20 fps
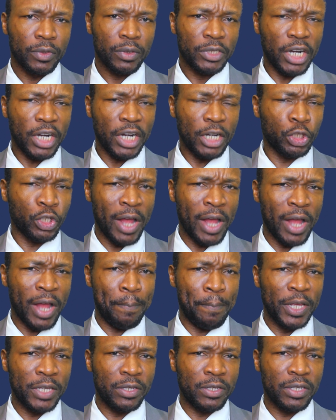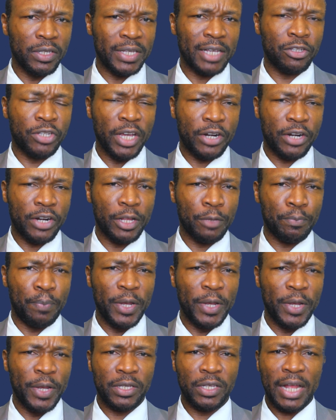Traditional places are sacred
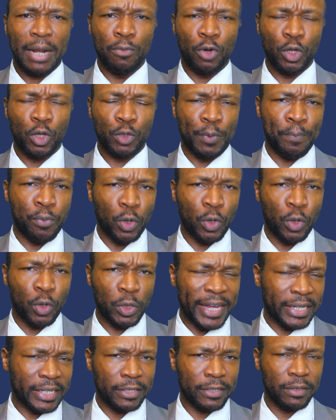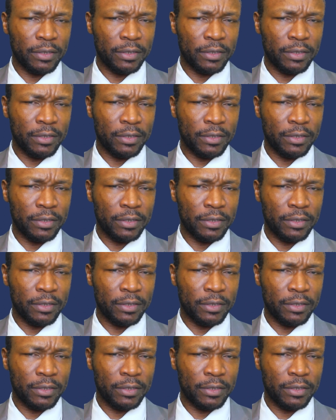places that must be protected.